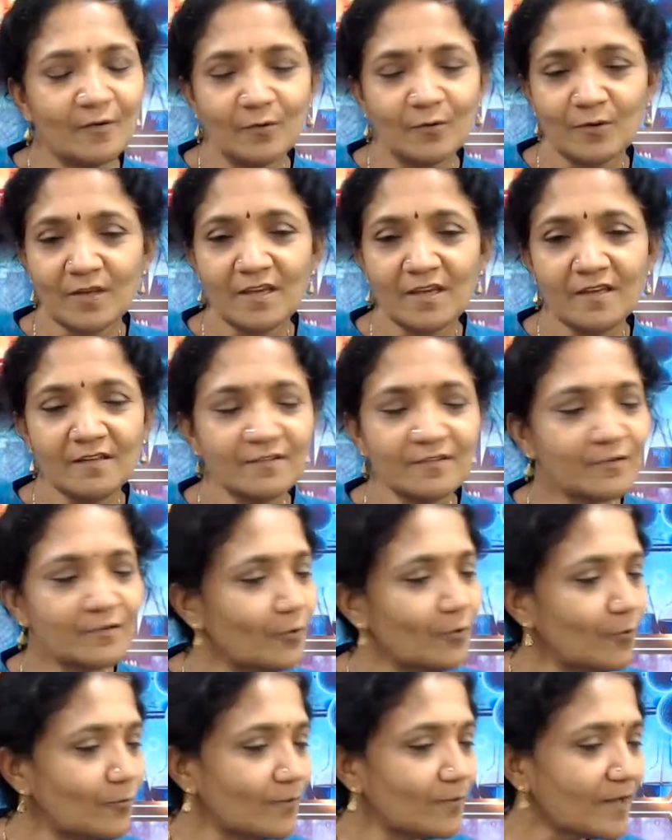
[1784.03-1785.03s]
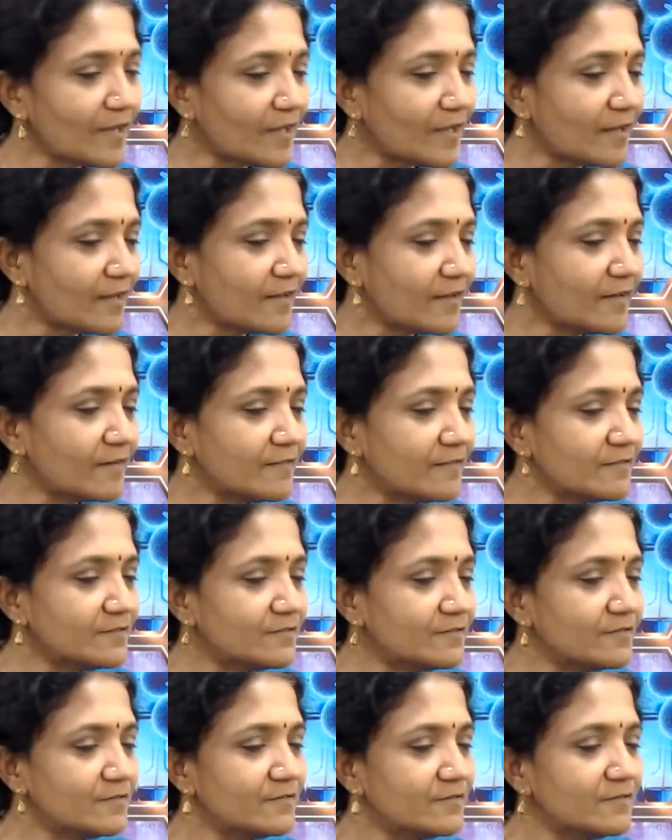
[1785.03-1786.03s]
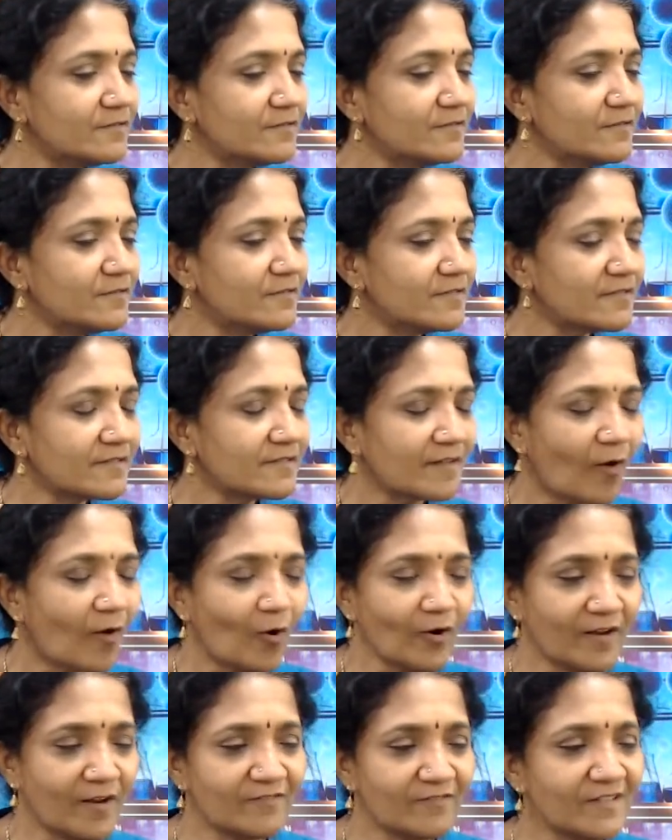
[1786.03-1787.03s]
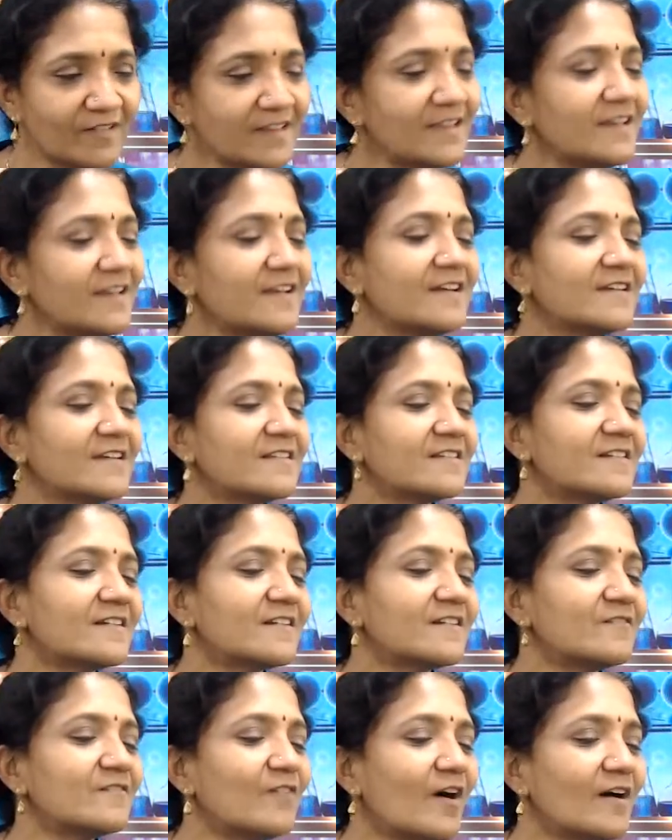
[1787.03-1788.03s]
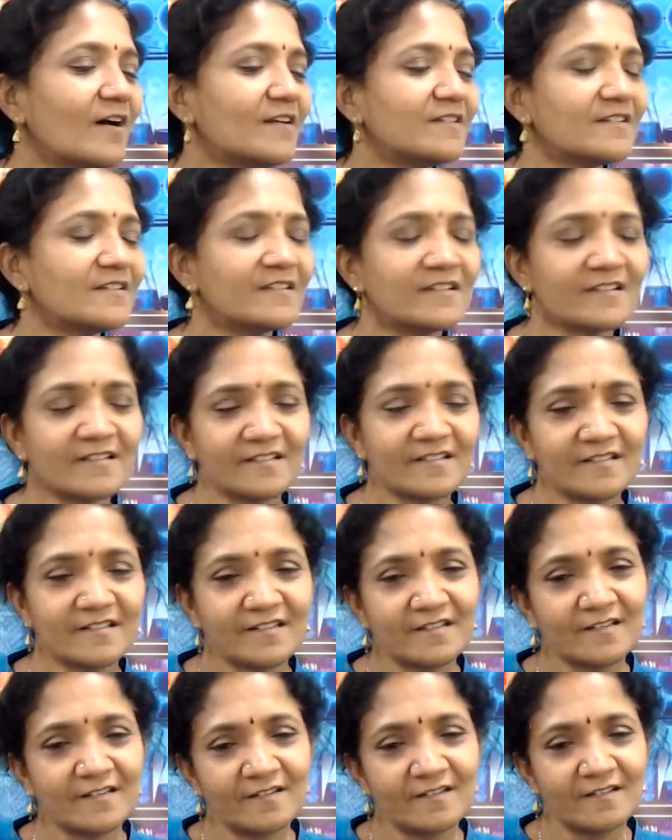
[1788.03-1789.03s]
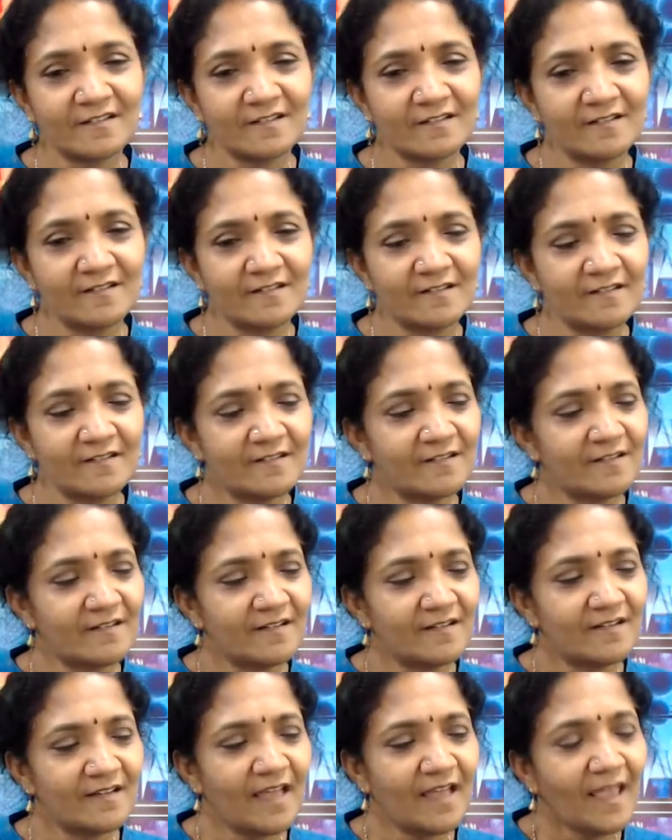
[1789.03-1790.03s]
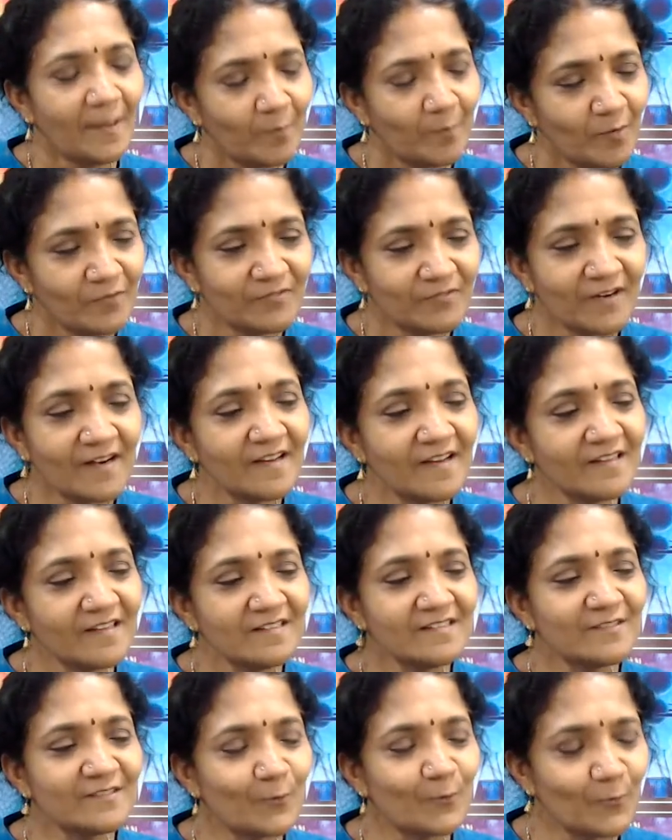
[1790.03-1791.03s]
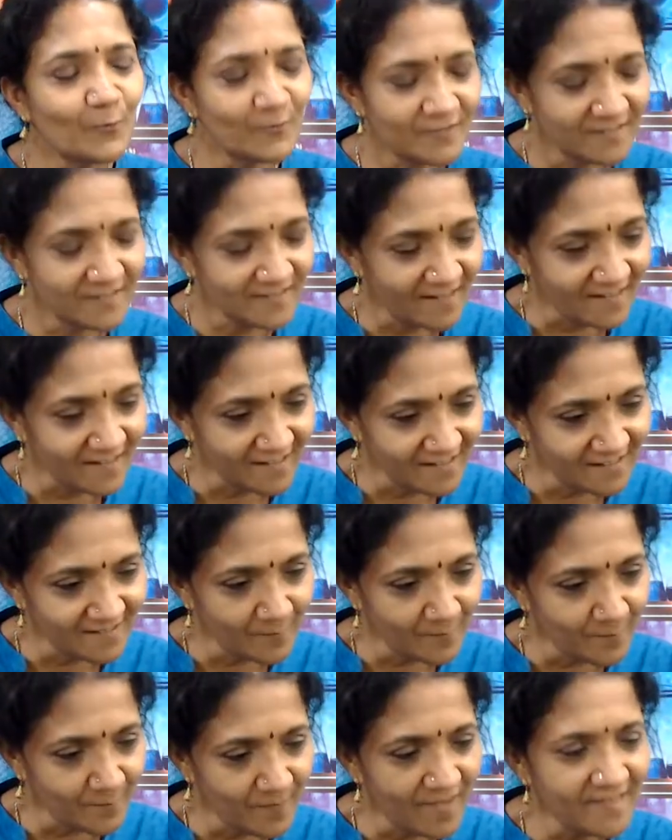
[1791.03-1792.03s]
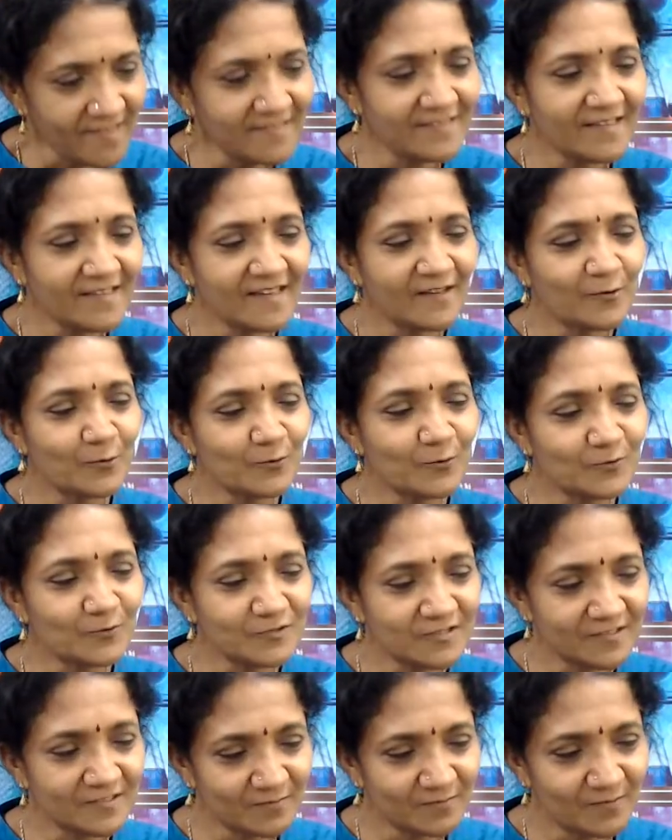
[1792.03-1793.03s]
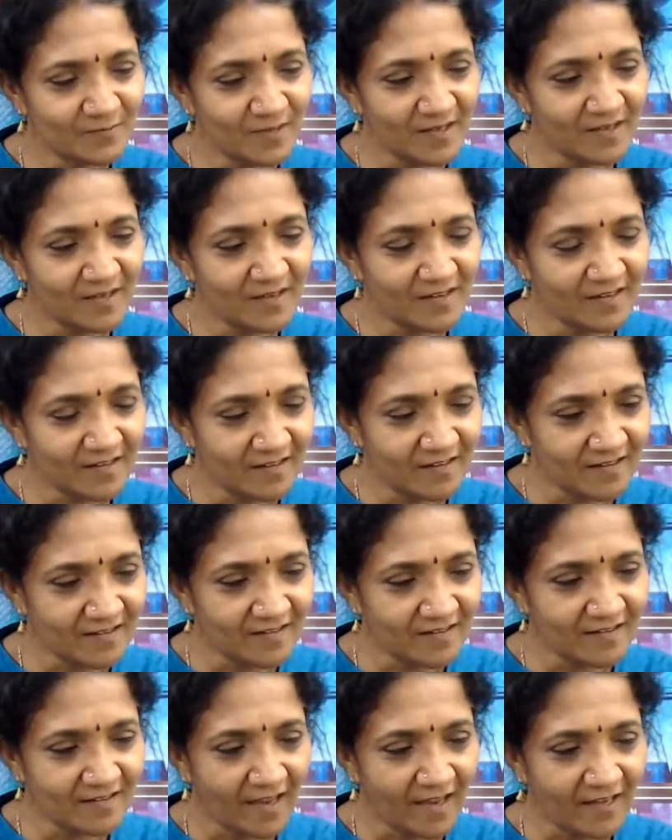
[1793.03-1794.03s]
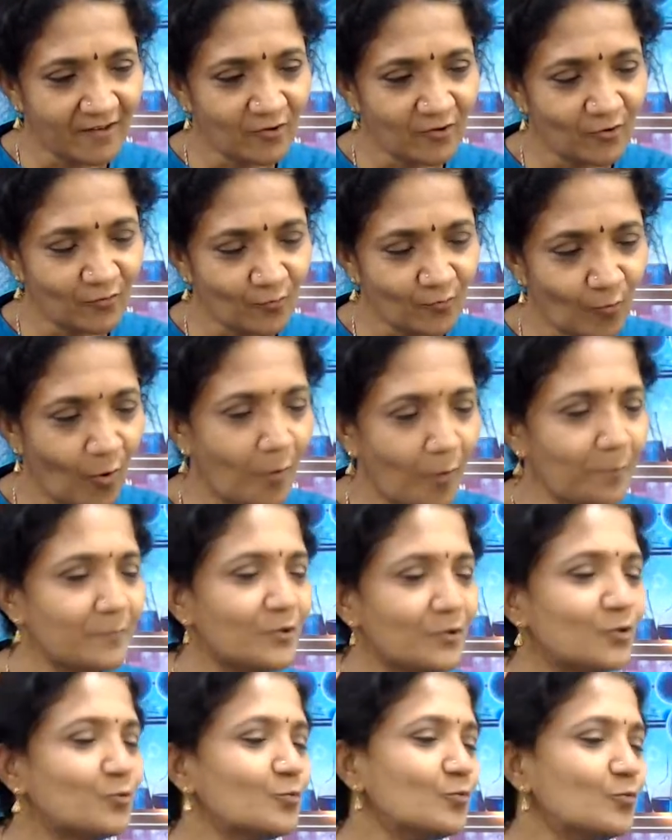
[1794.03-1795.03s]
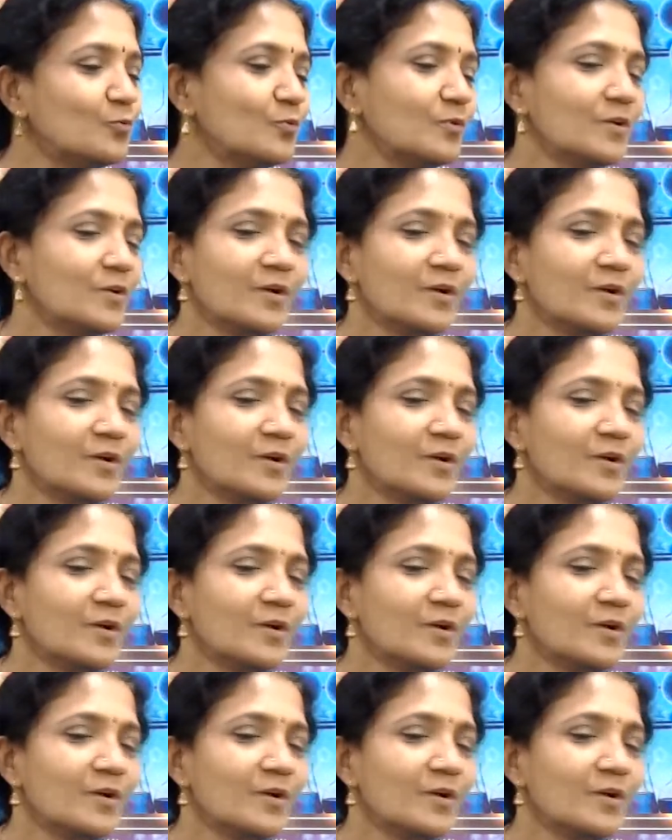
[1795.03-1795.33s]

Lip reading: Okay, so don't worry. Not everything is advanced. The aim of running this course is at least the basic course will kind of warm you